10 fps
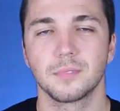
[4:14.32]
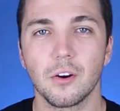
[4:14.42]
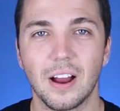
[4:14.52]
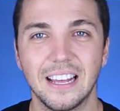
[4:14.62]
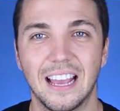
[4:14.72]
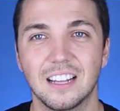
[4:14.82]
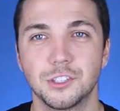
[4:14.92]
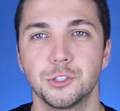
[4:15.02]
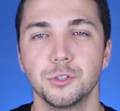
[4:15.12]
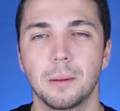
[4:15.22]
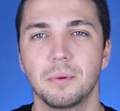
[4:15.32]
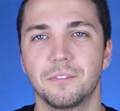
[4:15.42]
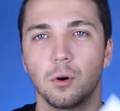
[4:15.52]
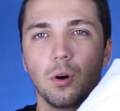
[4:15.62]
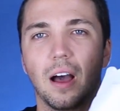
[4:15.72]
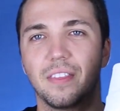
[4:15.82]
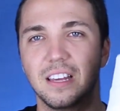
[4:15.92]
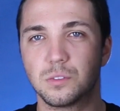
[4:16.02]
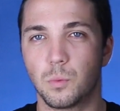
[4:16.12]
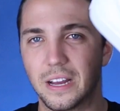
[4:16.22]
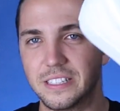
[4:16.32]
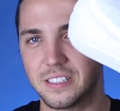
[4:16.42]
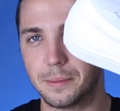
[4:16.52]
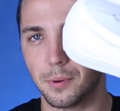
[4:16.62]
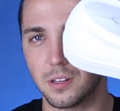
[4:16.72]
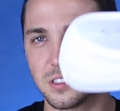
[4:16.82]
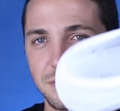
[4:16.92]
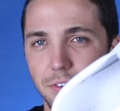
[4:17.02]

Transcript: Alrighty, and shoe number four are these white slip-ons